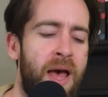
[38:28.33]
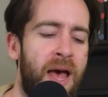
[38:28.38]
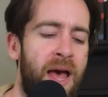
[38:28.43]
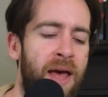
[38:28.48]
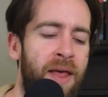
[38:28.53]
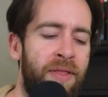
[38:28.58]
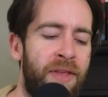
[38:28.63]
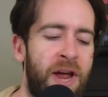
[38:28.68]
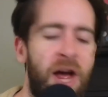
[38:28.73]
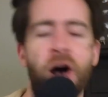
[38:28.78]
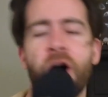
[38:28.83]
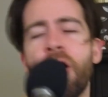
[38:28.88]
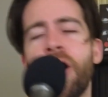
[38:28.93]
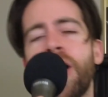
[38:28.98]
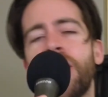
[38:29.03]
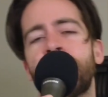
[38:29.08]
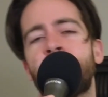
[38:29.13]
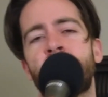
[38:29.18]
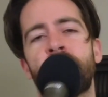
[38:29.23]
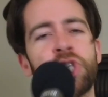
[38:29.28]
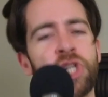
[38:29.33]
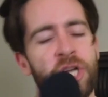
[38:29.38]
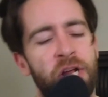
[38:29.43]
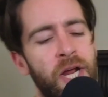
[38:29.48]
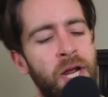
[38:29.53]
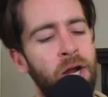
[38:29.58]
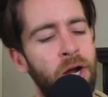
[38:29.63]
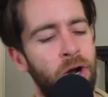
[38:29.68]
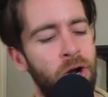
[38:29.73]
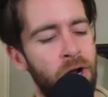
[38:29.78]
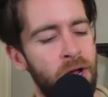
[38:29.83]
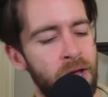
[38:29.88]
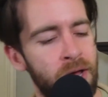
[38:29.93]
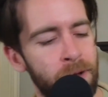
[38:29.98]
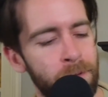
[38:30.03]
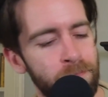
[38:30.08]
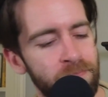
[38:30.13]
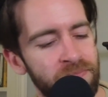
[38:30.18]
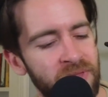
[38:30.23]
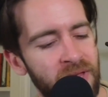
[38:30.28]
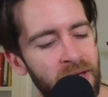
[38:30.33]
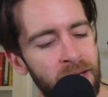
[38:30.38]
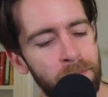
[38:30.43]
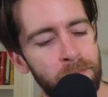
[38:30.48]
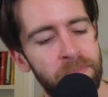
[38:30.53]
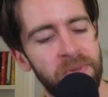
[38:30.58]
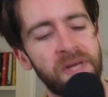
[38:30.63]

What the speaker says: And they all cheer, and